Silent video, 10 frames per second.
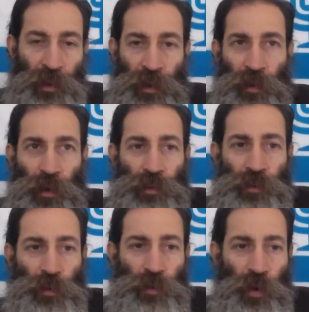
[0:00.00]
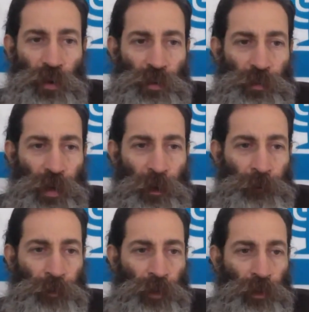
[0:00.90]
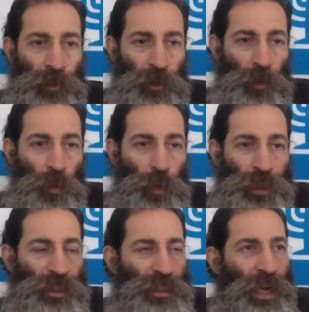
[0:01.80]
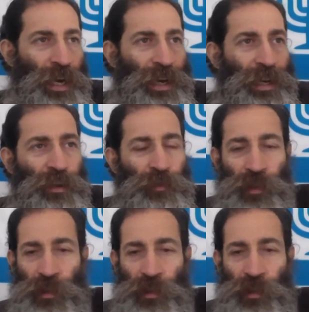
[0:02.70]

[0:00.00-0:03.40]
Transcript: it also talks about you know which side of the